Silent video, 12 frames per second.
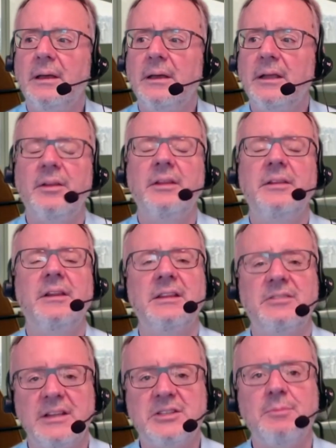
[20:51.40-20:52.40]
You know, let's,
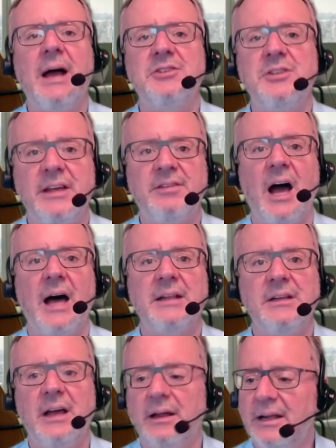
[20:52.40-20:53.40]
let's imagine they've
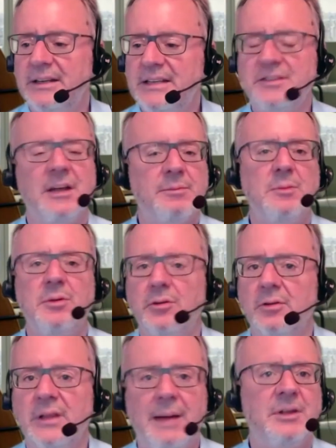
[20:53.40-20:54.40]
got a desktop computer, or
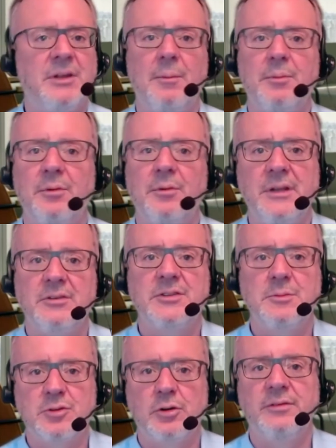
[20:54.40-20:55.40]
a laptop, or you know,
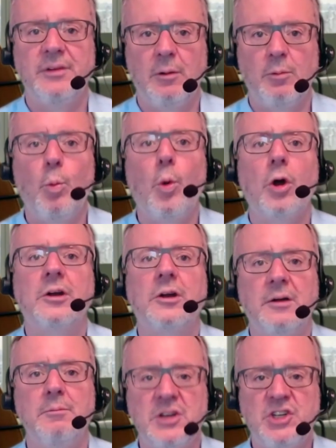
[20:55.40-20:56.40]
some sort of a
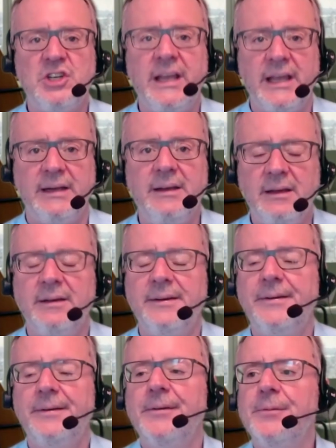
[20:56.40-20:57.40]
work machine,
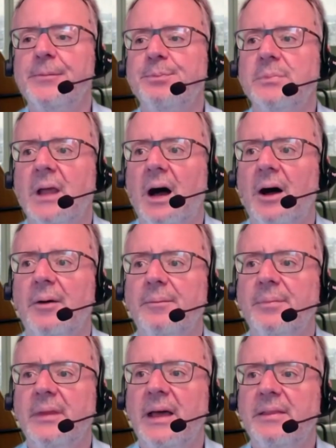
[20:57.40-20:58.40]

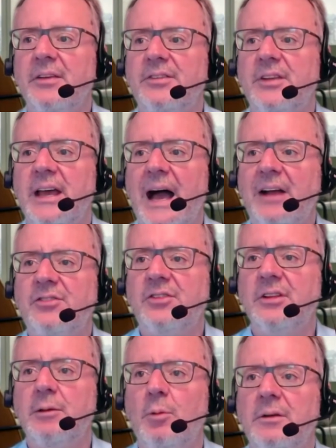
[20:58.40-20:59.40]
um, and they'll say,
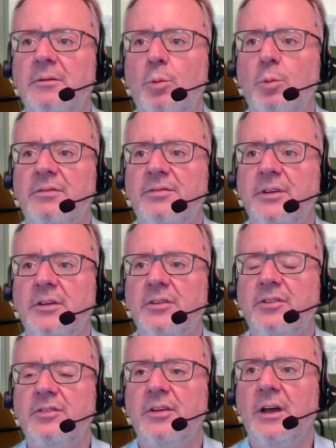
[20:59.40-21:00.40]
"Actually, what what
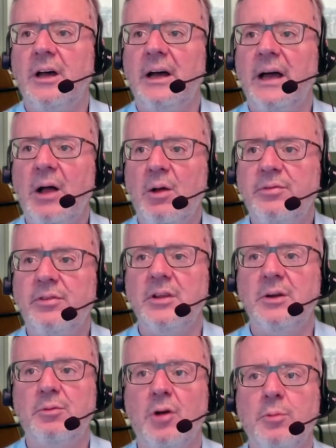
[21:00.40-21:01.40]
feels uh, helpful
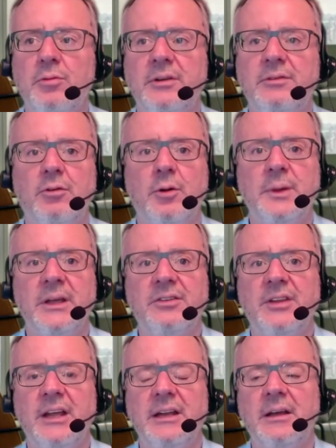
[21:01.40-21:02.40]
and appropriate for me
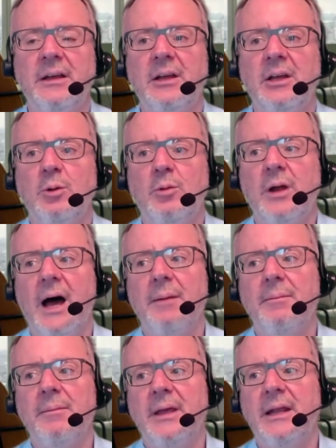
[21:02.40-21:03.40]
is that when
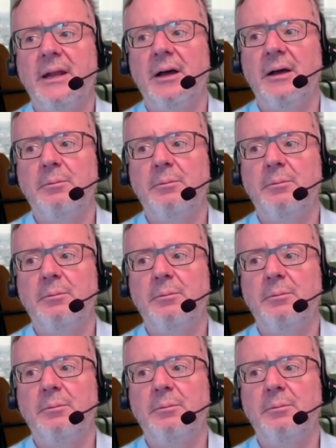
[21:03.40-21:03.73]
I'm in a